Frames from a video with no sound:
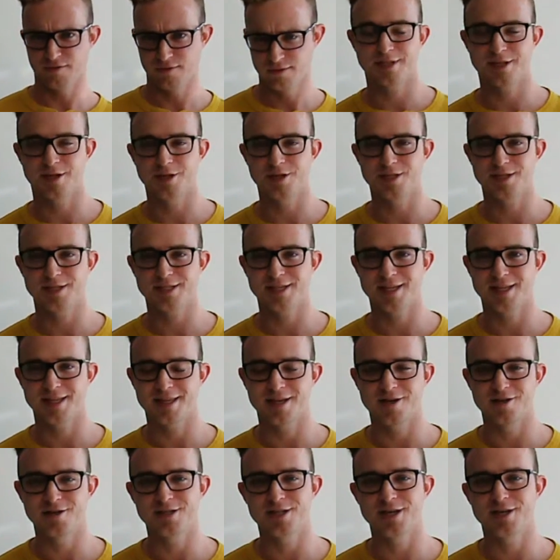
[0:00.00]
There's
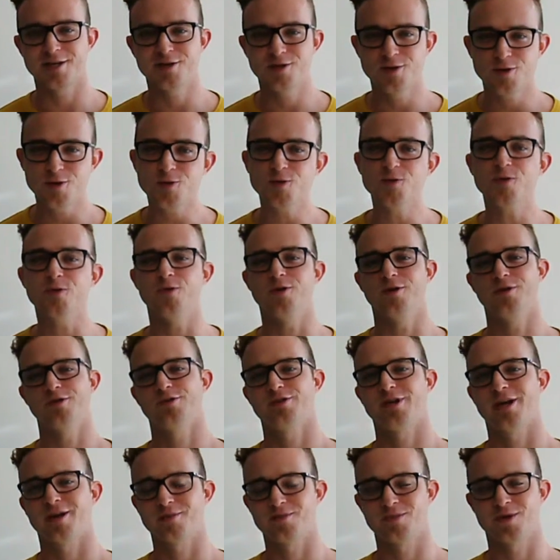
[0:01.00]
a new
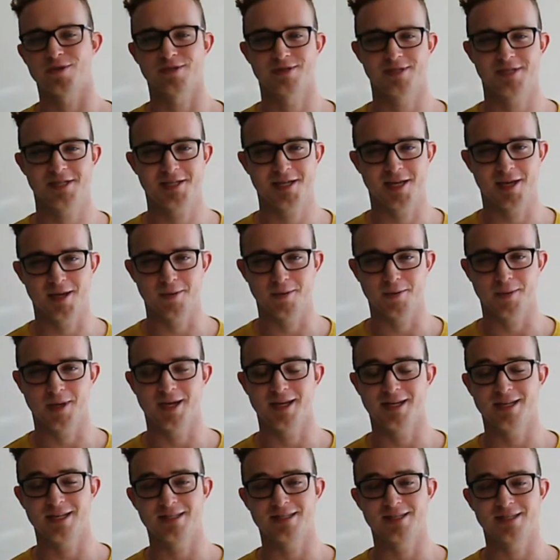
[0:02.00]
Dragon Ball Z game,
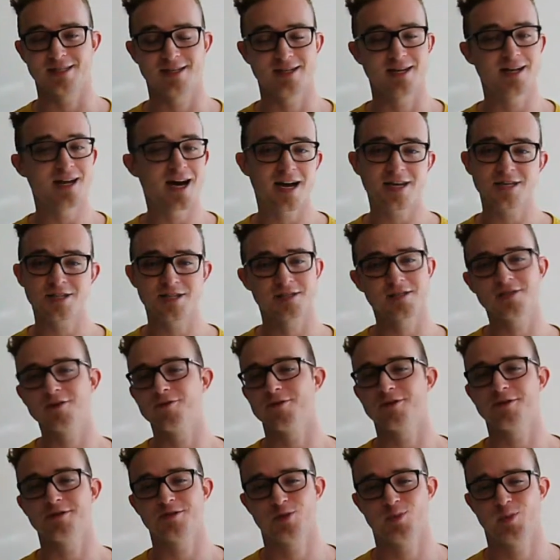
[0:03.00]
and it's not just
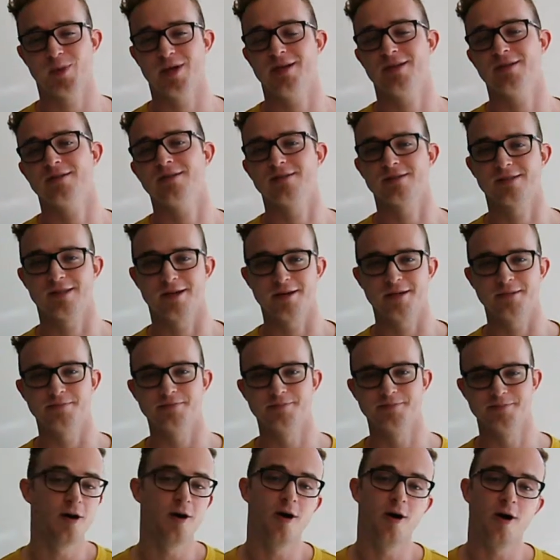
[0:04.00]
going to Japan this time.
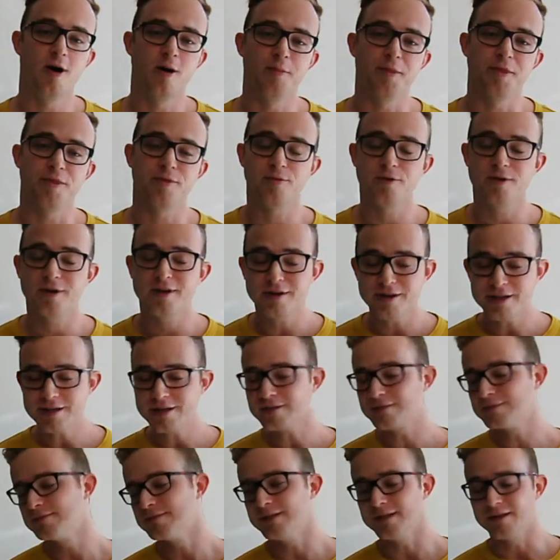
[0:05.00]
Arma
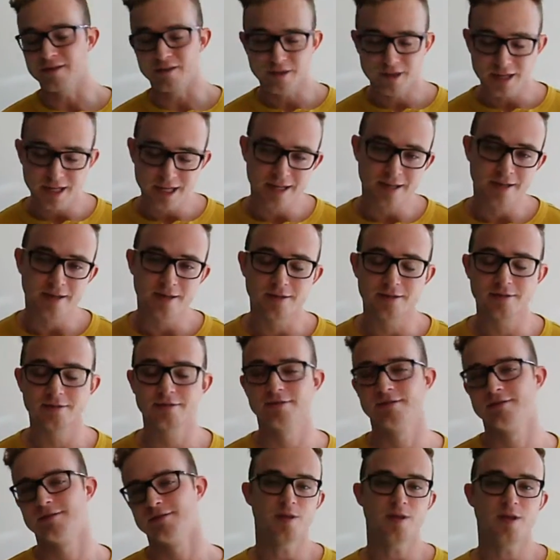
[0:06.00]
3 did a thing.
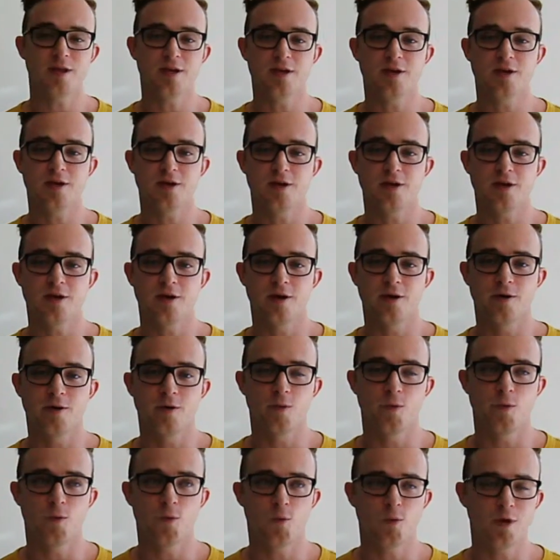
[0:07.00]
The
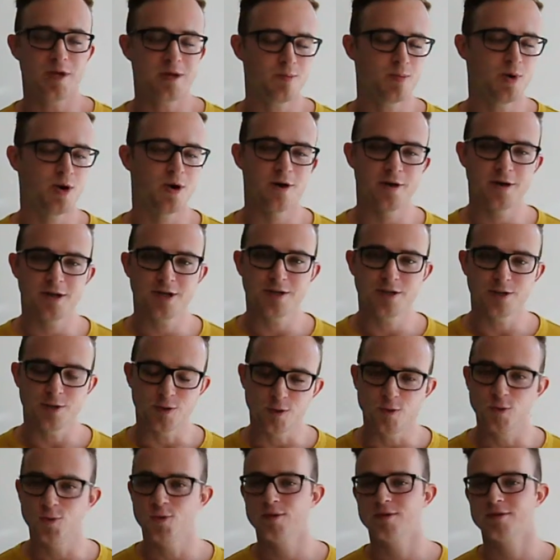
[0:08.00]
Wii Party
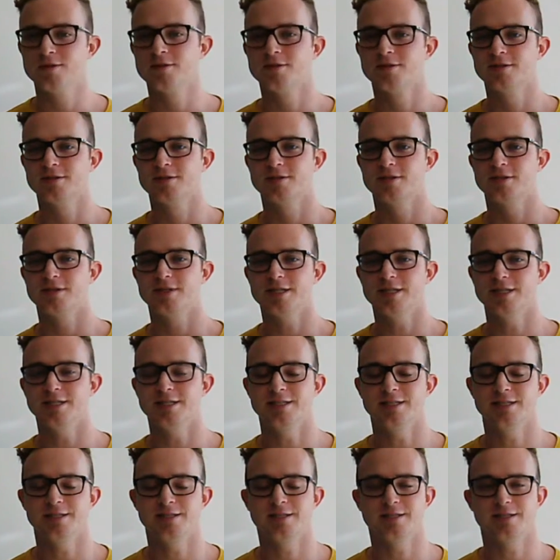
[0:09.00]
U
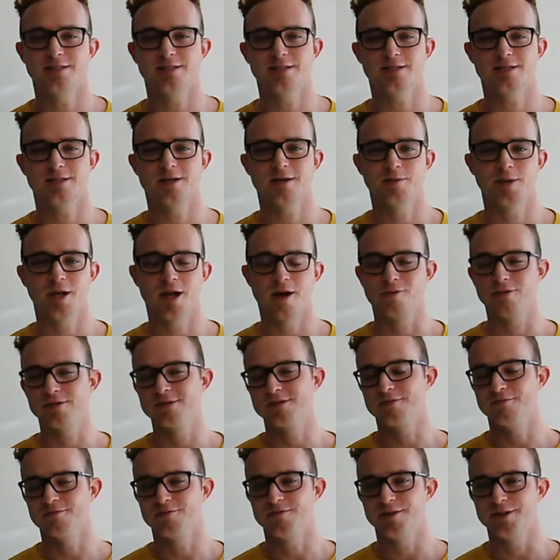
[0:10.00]
is coming out
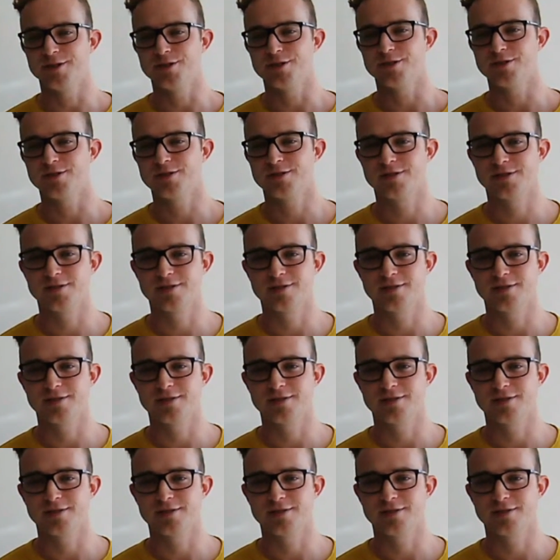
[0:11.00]
with some features.